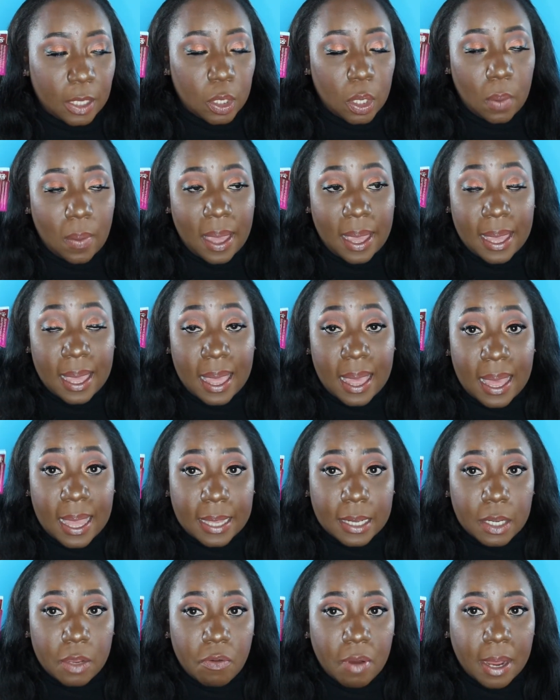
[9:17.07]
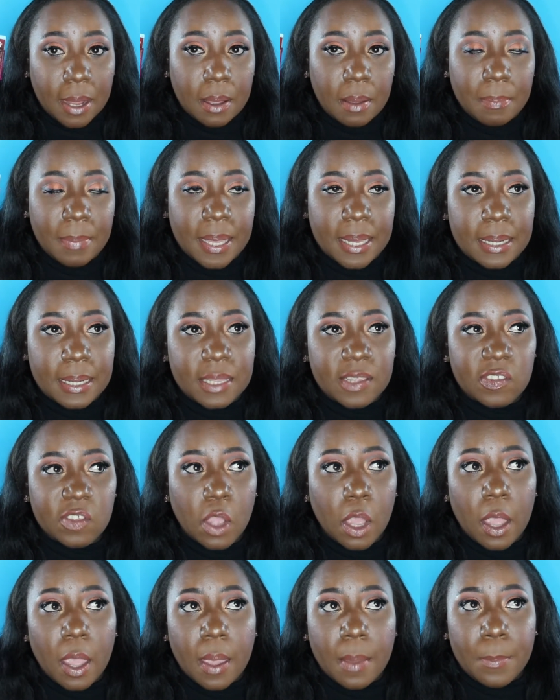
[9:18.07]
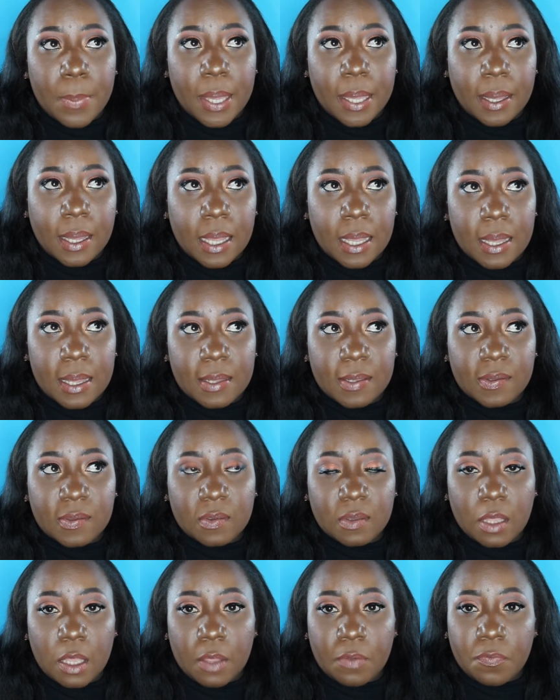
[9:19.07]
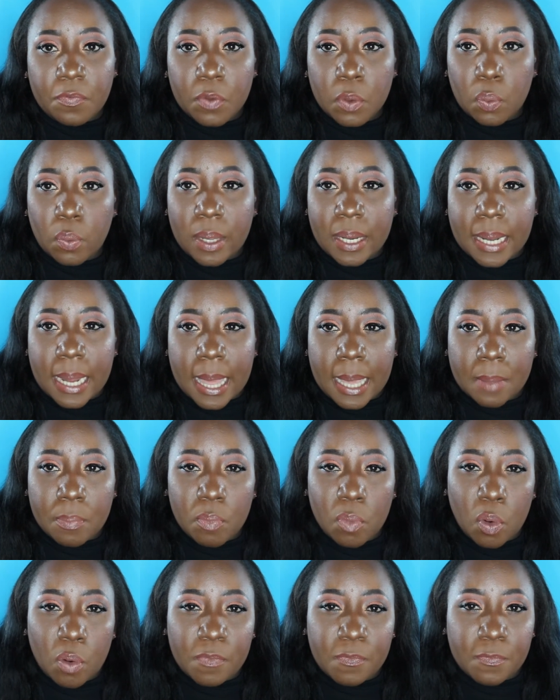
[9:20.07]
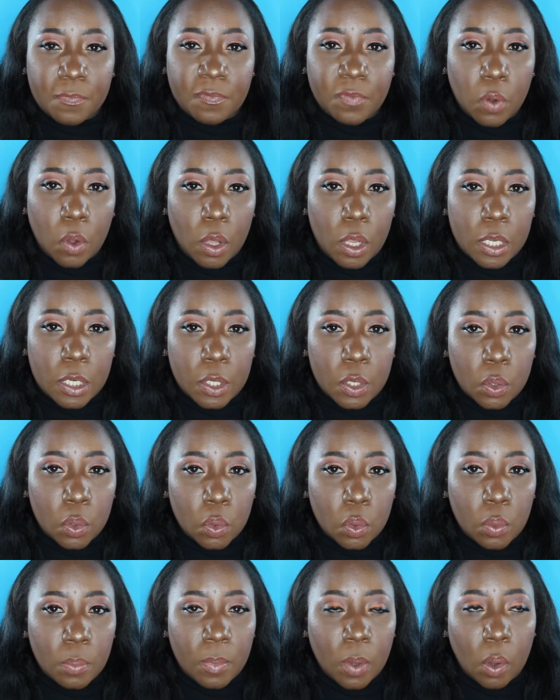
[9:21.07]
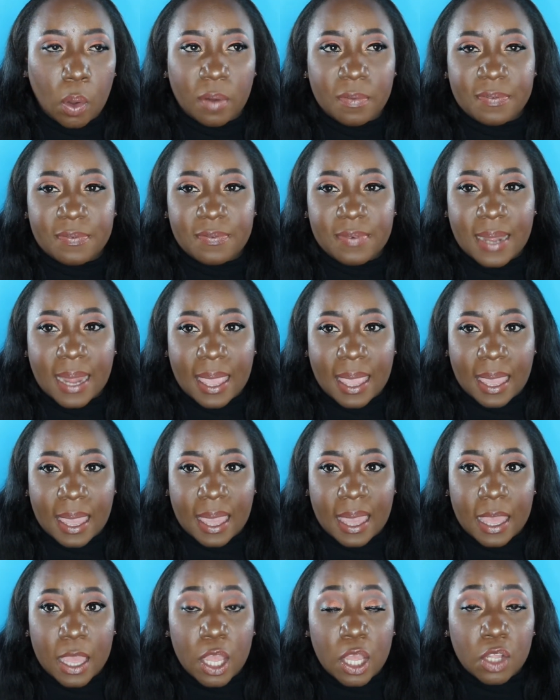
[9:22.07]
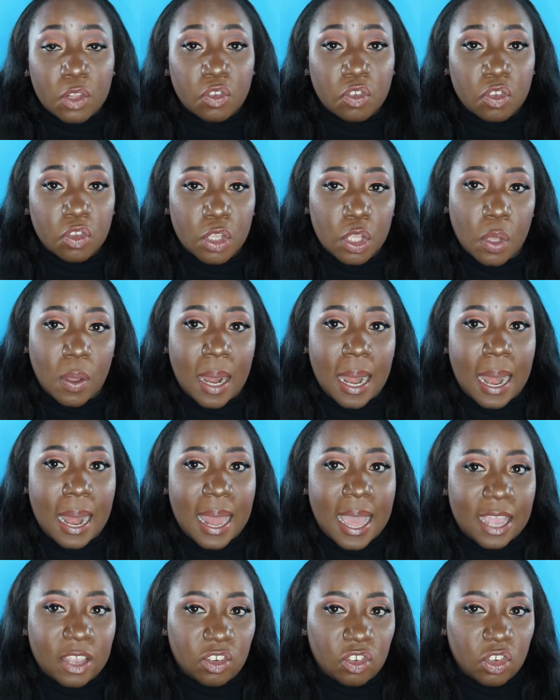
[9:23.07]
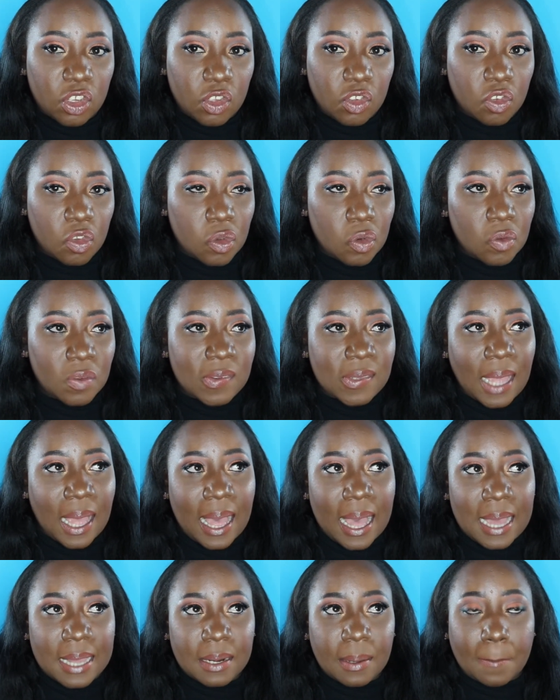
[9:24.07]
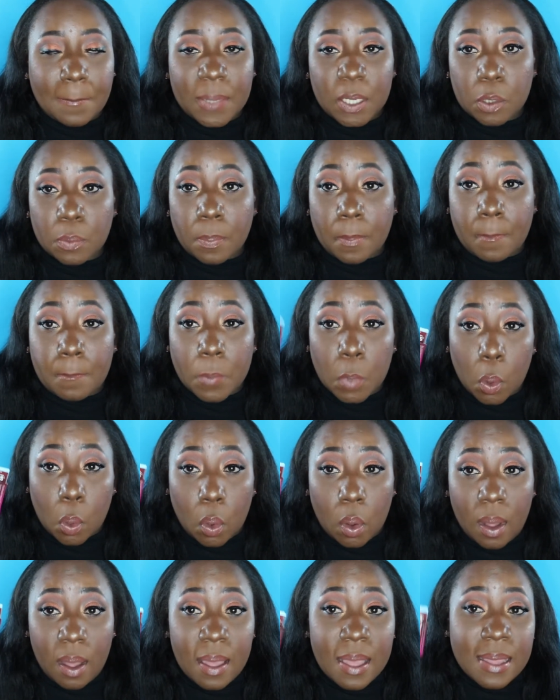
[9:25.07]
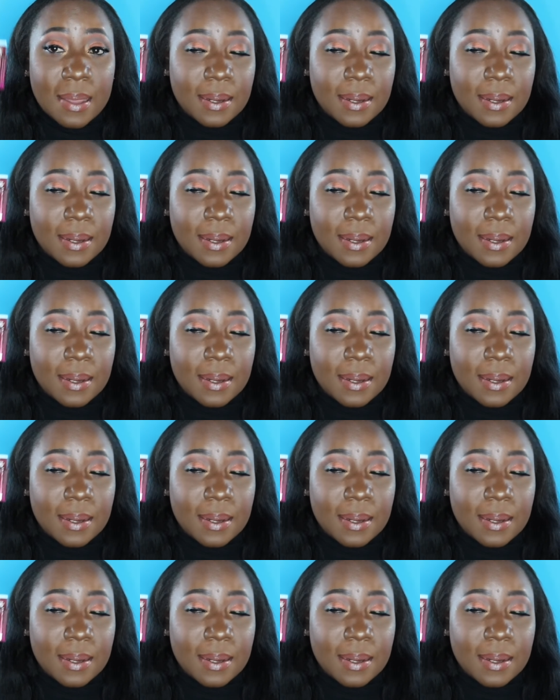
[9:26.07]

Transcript: Now, I highly recommend this because if you want like more volume or flare to your lashes, you know, to add a bit more,